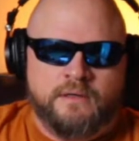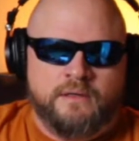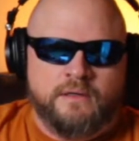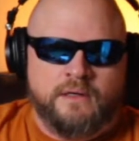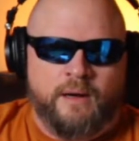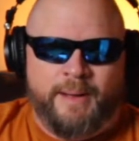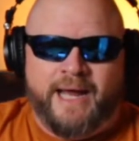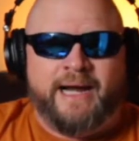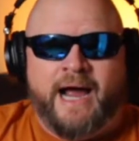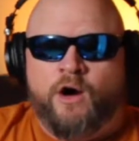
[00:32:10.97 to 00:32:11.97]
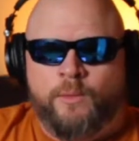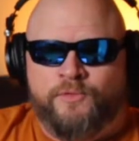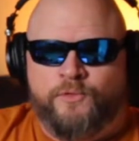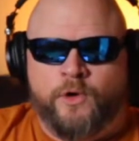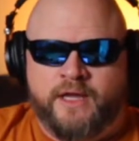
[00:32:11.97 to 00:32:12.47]
about an hour
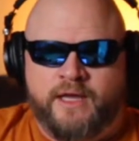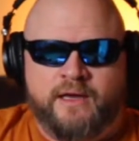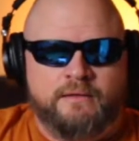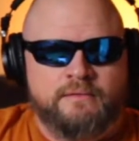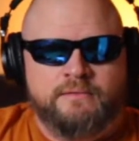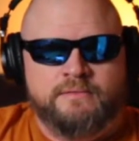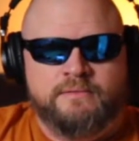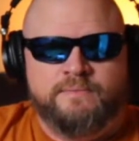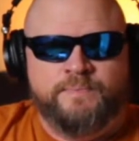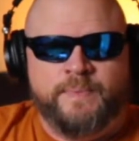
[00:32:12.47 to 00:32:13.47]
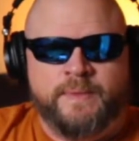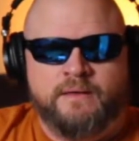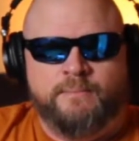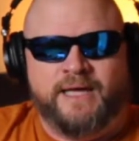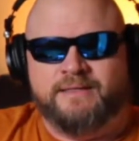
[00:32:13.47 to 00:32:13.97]
before kick,
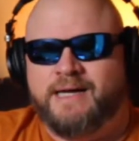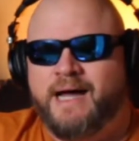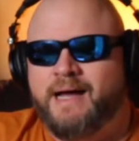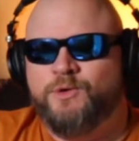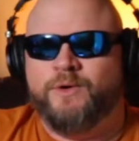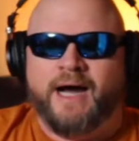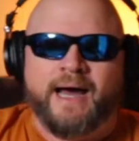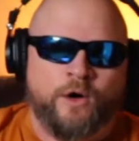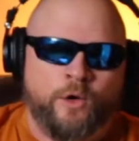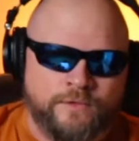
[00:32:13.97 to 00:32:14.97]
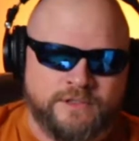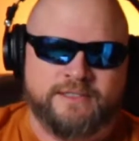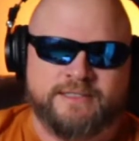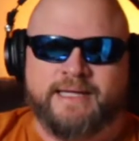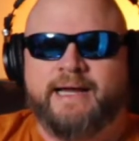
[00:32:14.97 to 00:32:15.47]
by the time you got over to the
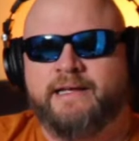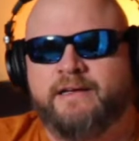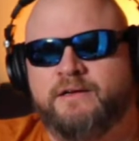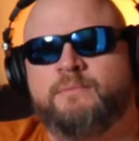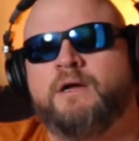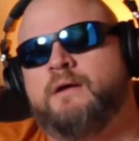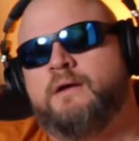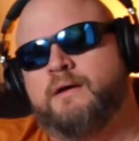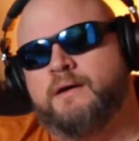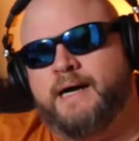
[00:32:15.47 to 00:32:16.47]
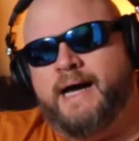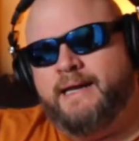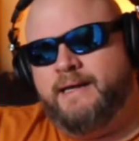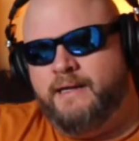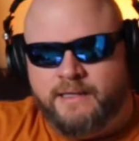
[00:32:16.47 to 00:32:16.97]
stadium, got
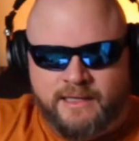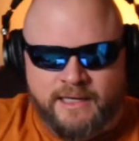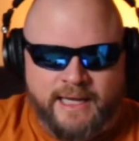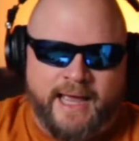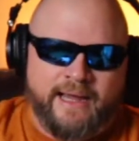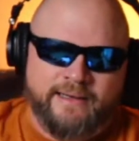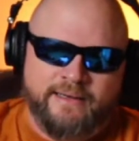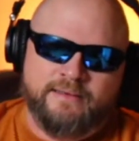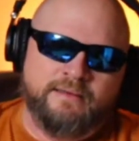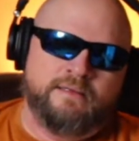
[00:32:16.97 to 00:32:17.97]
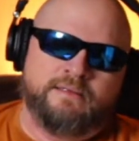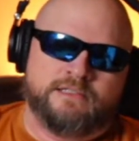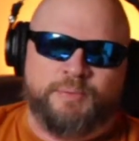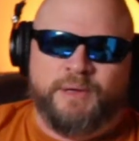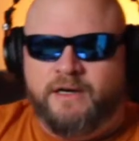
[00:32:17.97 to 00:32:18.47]
into the gate,
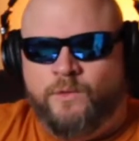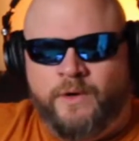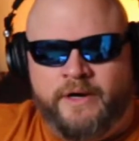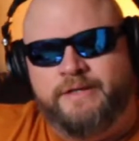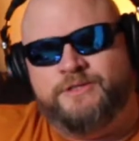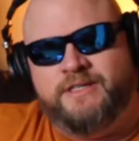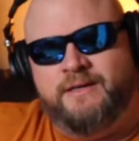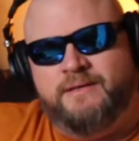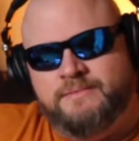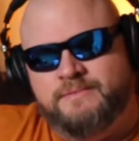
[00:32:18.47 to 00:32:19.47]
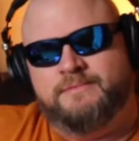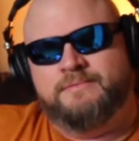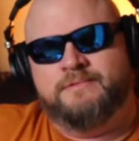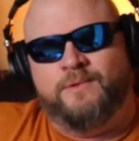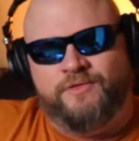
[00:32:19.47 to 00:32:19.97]
depending on where you sit,
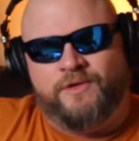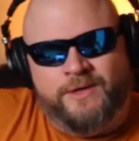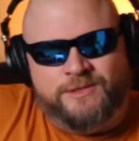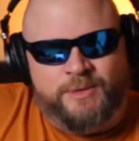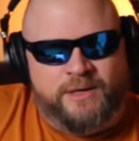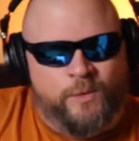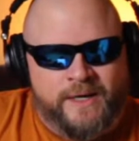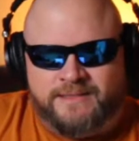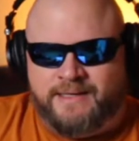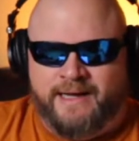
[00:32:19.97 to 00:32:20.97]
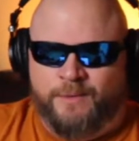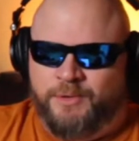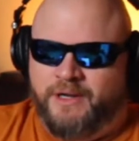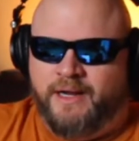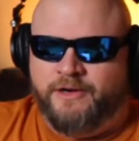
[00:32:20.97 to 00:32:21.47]
we've always been West Side upper
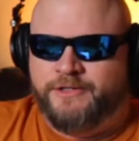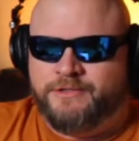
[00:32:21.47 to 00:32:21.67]
deckers.